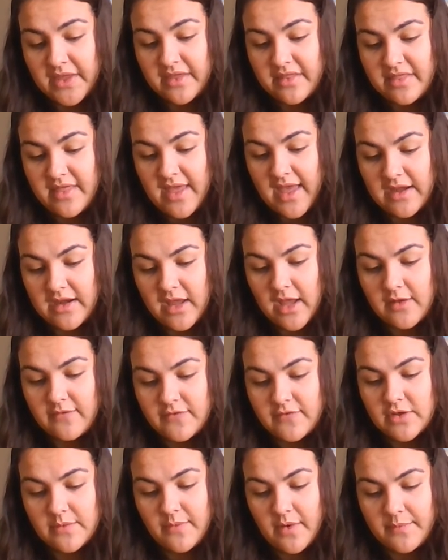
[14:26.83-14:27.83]
Then, a
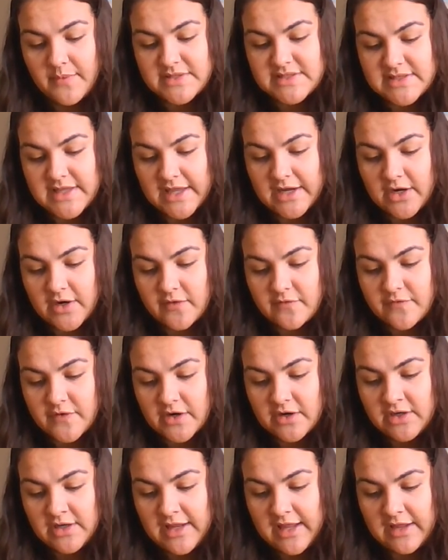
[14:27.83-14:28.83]
few moments later,
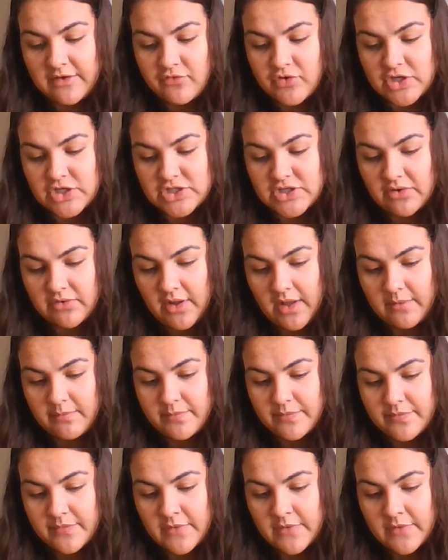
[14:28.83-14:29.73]
Fern and Avery showed up.